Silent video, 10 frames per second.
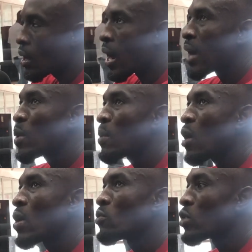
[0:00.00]
I
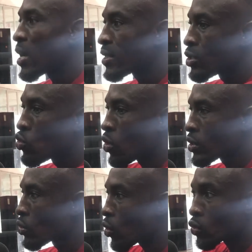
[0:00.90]
remember when Mudasiru
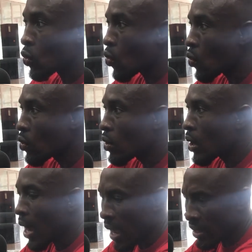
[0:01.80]
was in Kotoko.
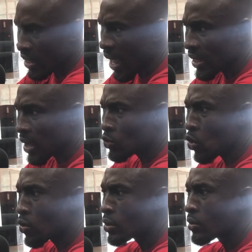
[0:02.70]
I kept
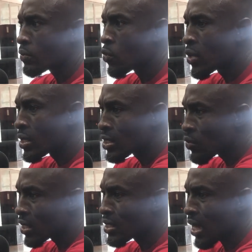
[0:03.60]
on
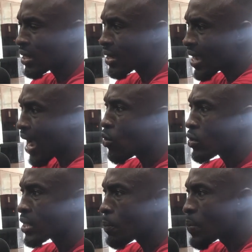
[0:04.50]
reiterating that the guy
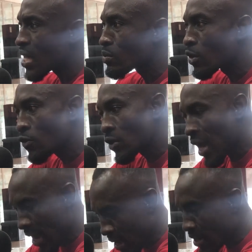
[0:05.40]
was the best
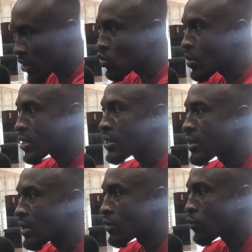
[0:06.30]
midfielder in the
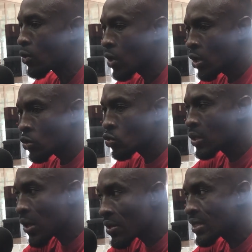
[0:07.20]
domestic league for
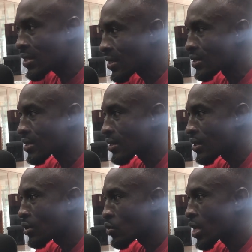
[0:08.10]
3 seasons.
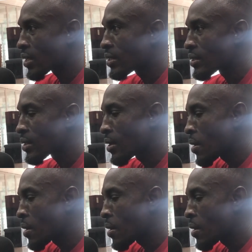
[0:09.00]
You get it?